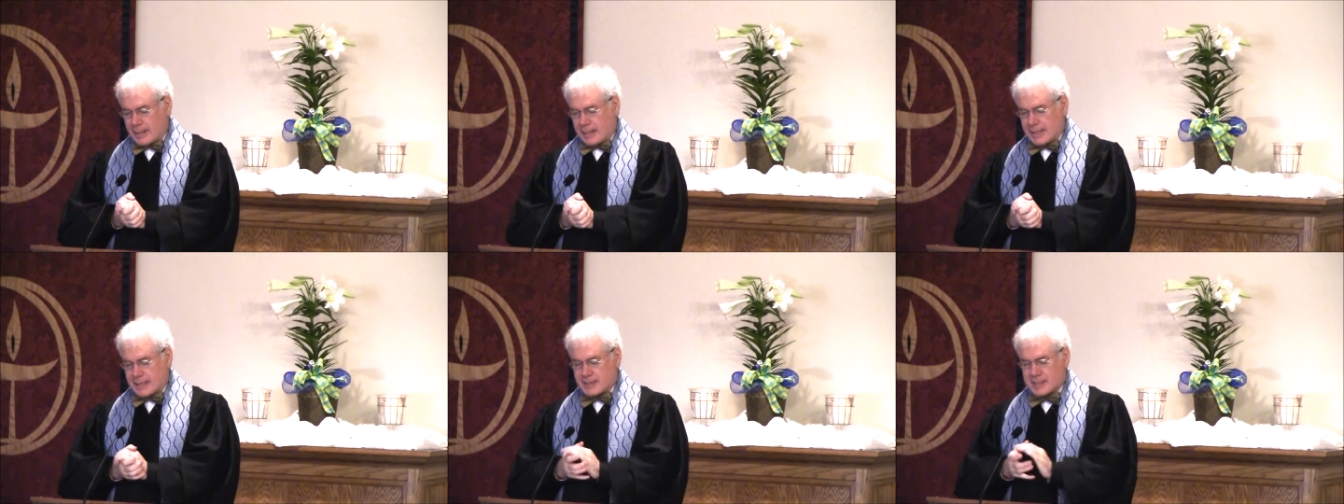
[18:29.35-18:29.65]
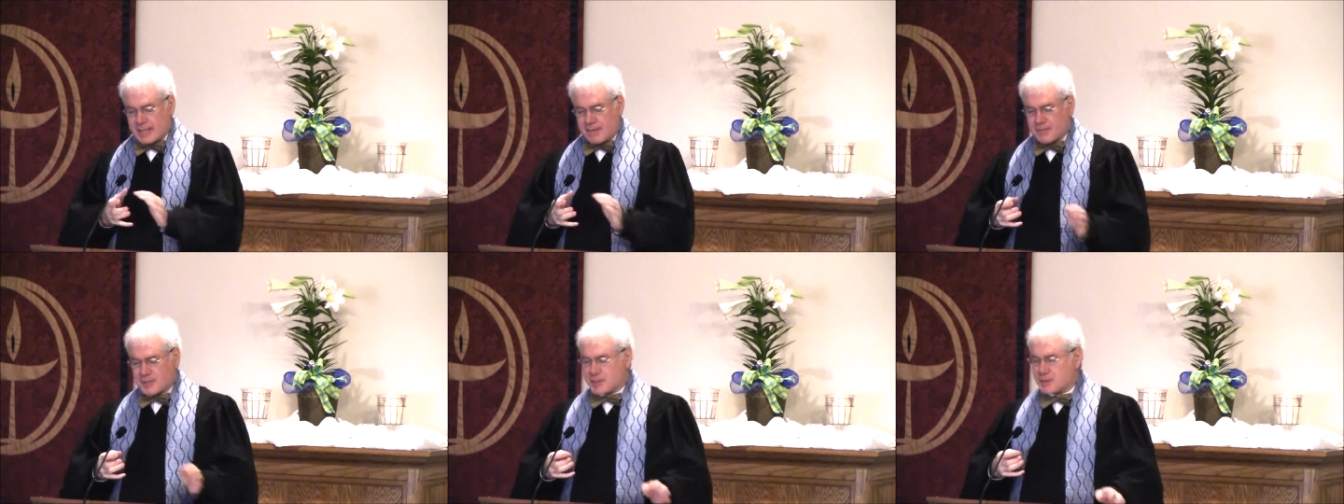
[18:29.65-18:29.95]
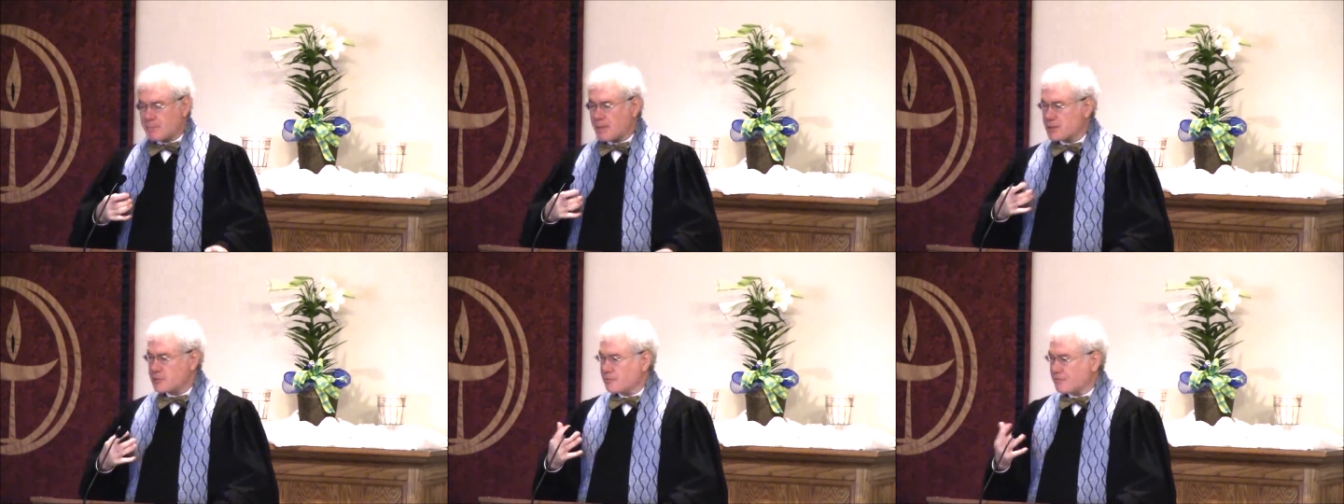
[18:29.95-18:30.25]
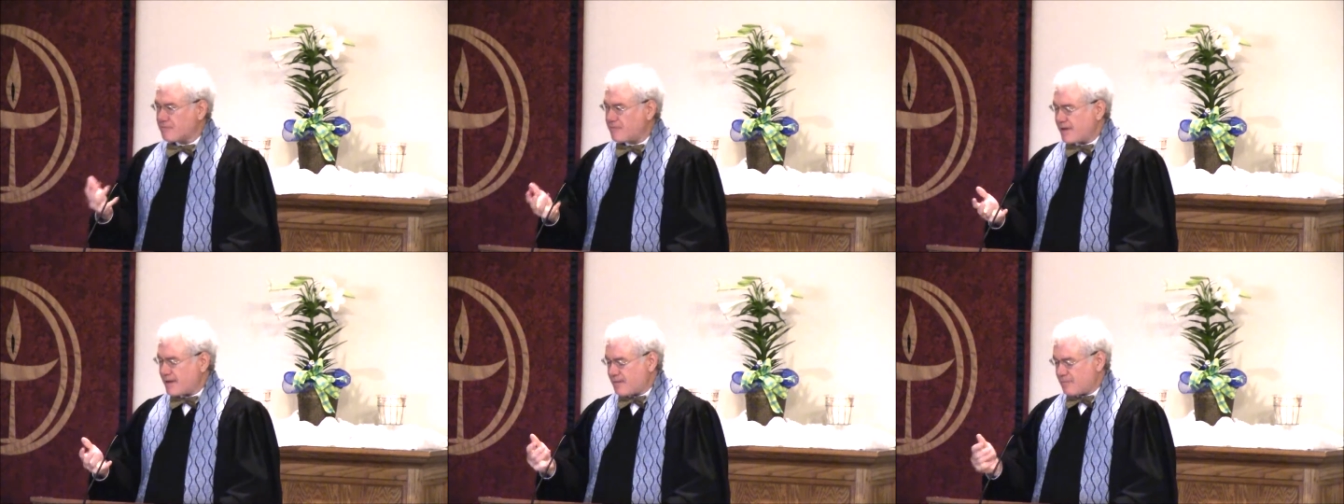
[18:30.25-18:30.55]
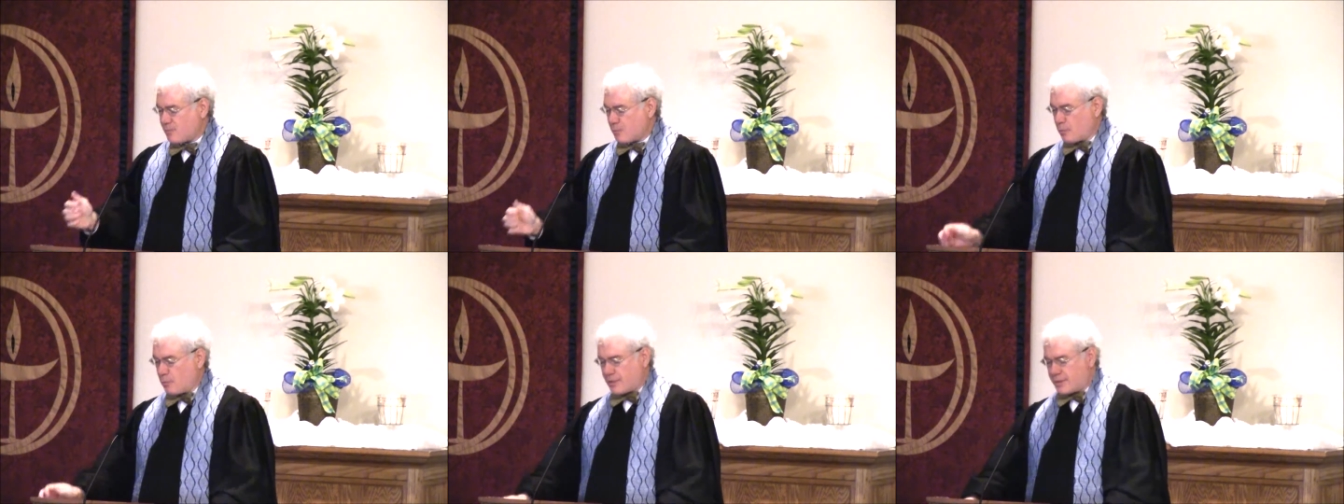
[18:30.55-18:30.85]
as having special
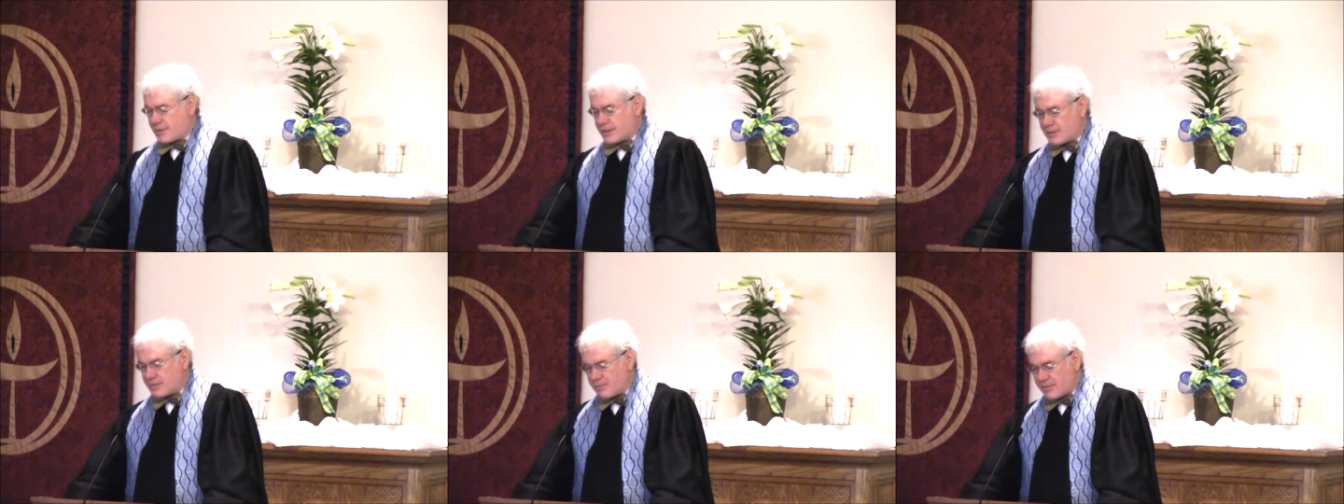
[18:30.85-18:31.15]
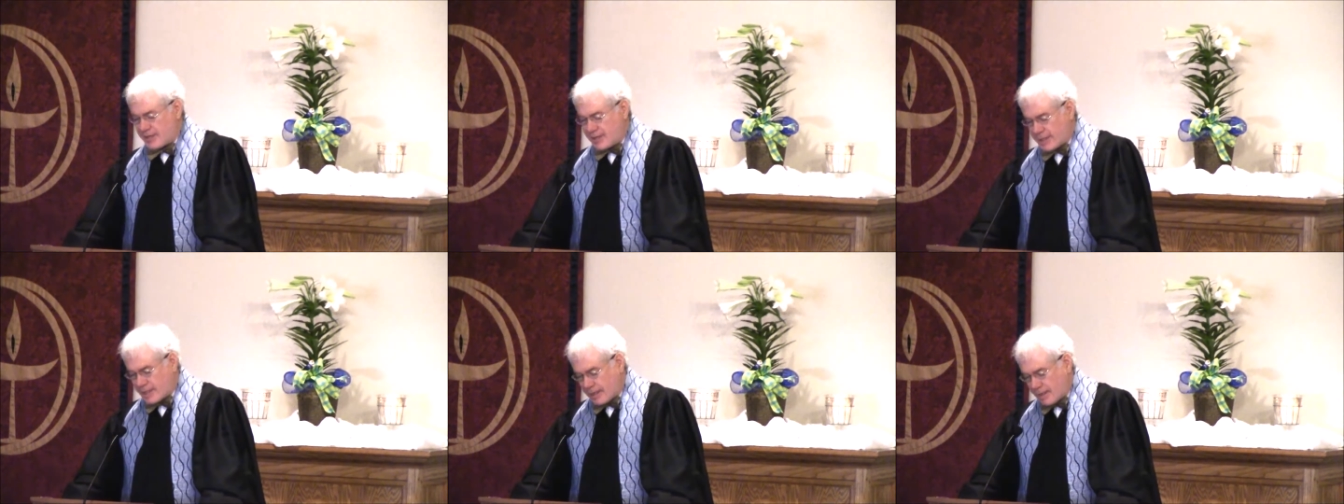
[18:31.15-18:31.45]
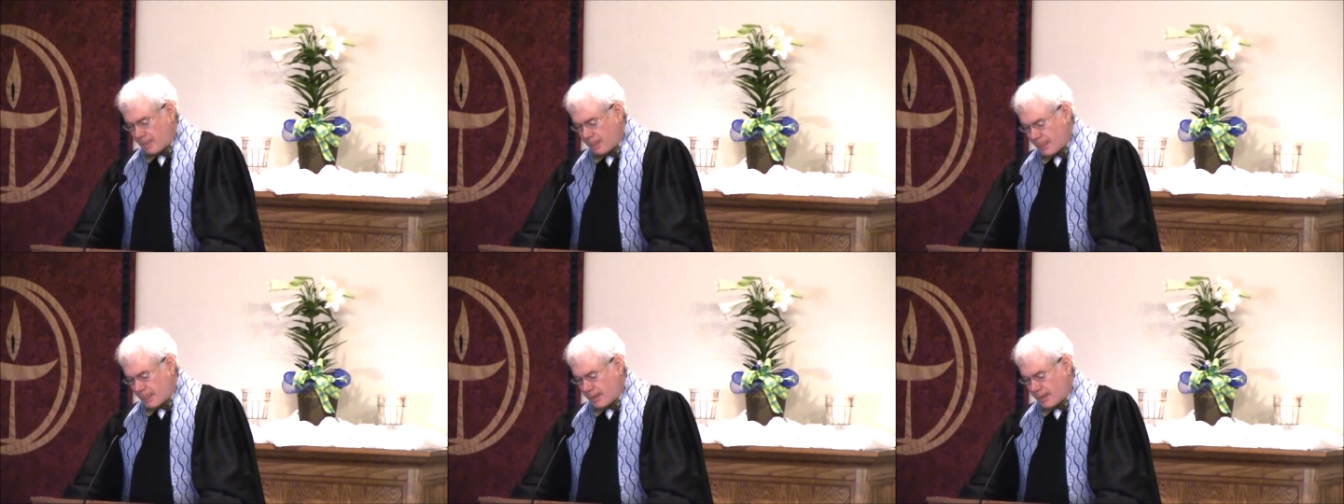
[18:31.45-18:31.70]
favor with the divinity,